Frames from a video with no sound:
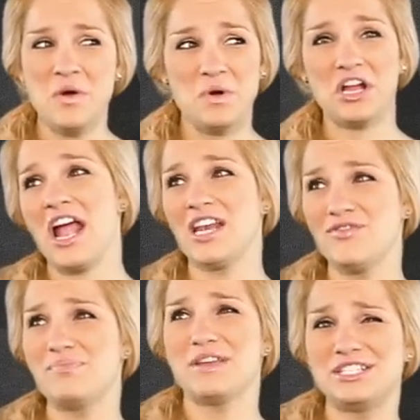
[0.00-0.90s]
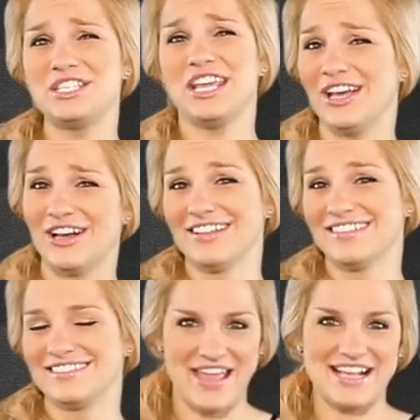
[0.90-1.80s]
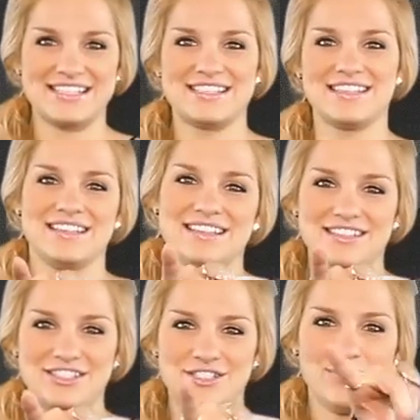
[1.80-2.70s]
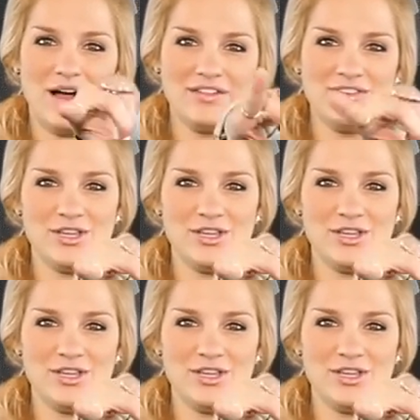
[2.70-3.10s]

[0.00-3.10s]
we're kind of a big deal. Thanks to all of